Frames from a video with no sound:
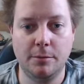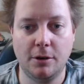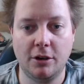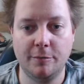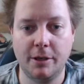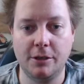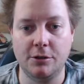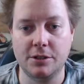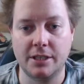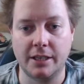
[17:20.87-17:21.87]
but I've been
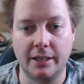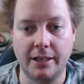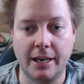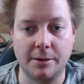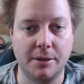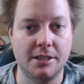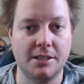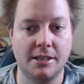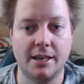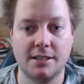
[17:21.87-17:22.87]
using
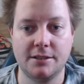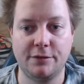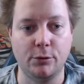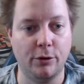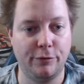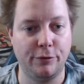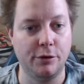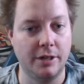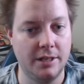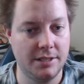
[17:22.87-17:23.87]
YateBTS for a few
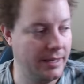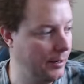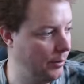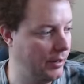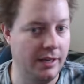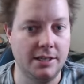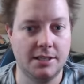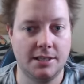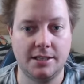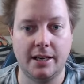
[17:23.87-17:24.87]
years now, and
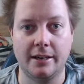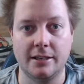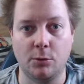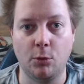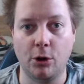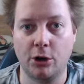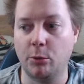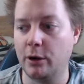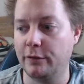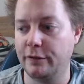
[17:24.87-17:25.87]
these settings work
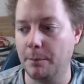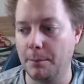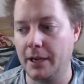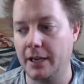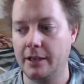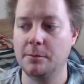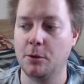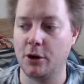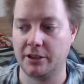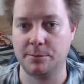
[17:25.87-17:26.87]
well for me, in
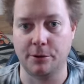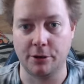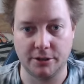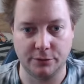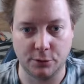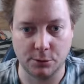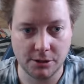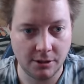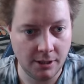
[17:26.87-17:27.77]
my experience, of course.